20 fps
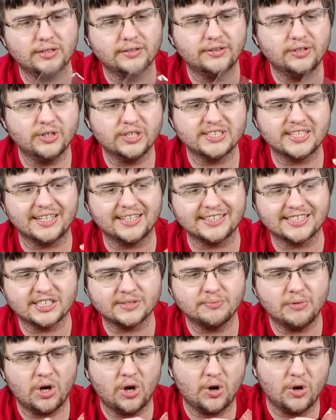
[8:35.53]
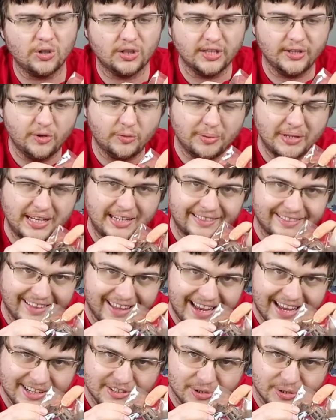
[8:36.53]
there is a small little bitty
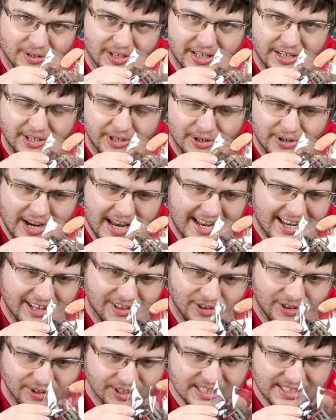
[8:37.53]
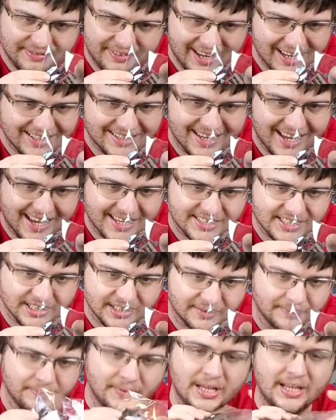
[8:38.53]
lantern in here, and it looks fantastic.
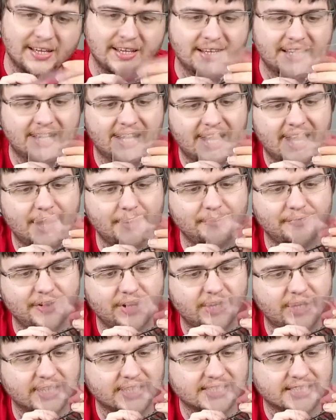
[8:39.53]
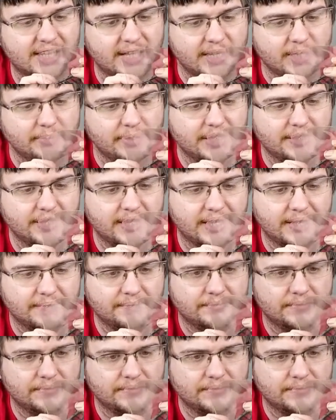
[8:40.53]
I'm very excited about that.